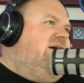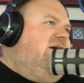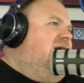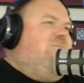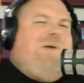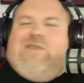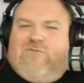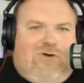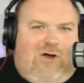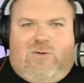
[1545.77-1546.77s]

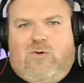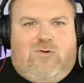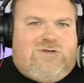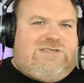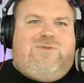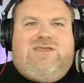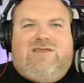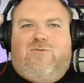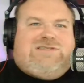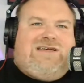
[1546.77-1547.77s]
Benrahma or someone in
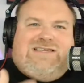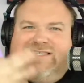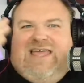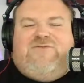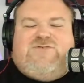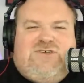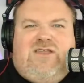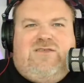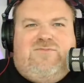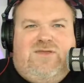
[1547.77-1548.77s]
almost like a
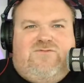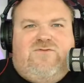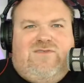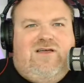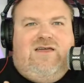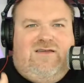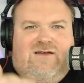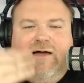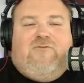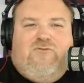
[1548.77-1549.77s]
left-sided mid, like
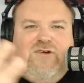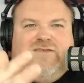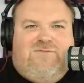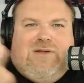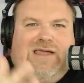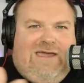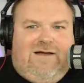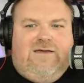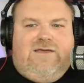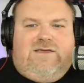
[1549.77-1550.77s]
up front
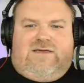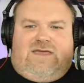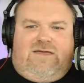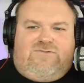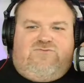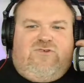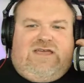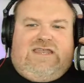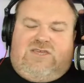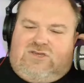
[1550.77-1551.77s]
player. It was
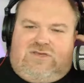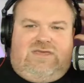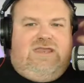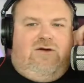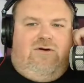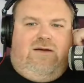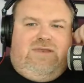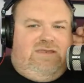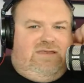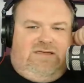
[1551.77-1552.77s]
really, you know, I
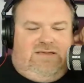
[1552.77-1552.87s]
mean,